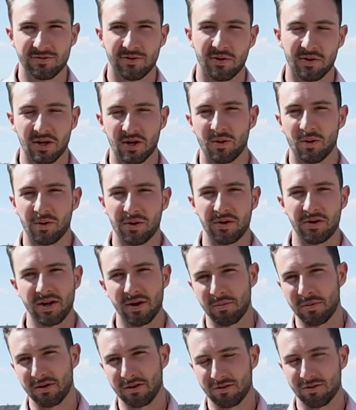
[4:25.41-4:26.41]
for the quarter
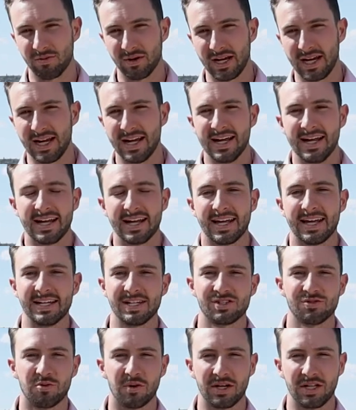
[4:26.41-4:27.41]
number three
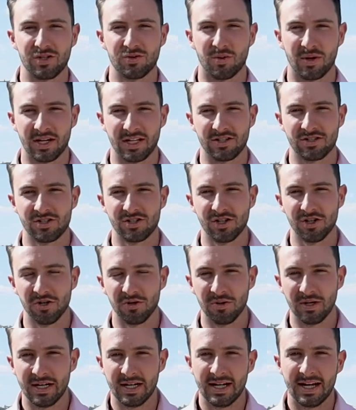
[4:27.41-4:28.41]
in twenty
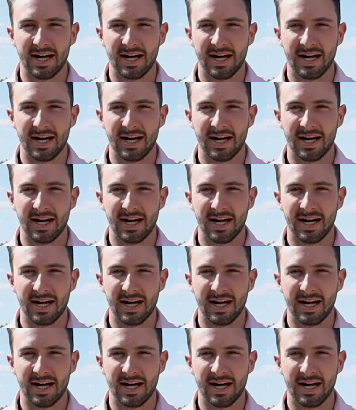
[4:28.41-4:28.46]
twenty-two.